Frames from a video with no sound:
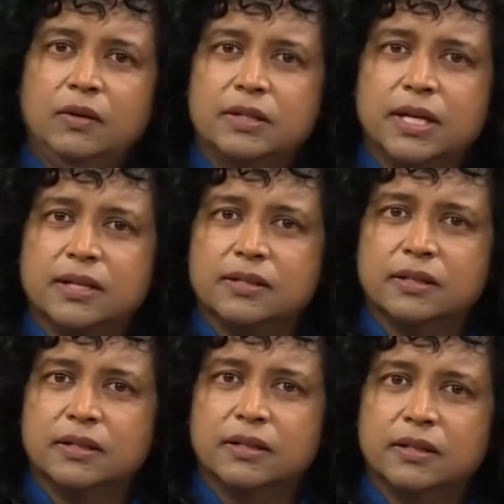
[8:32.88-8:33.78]
does
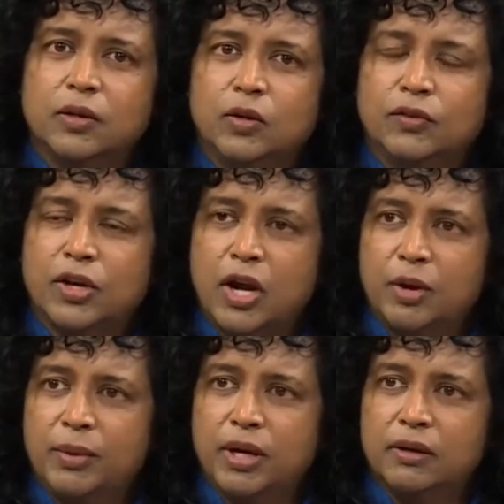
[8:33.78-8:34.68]
the law of
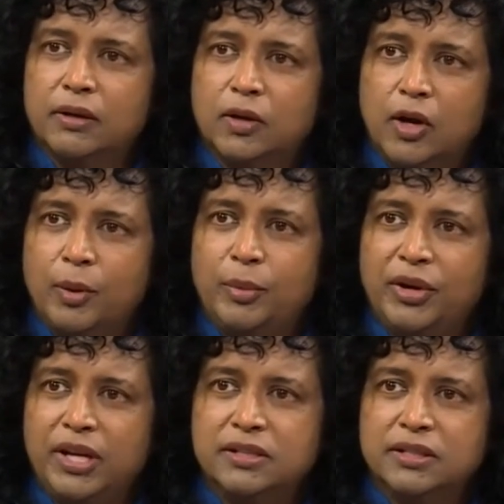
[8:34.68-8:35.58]
karma
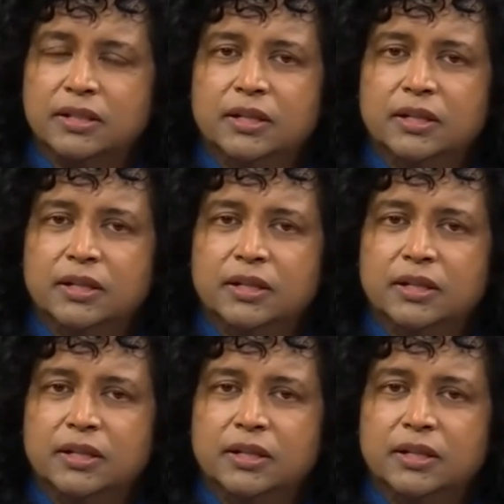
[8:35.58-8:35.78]
operate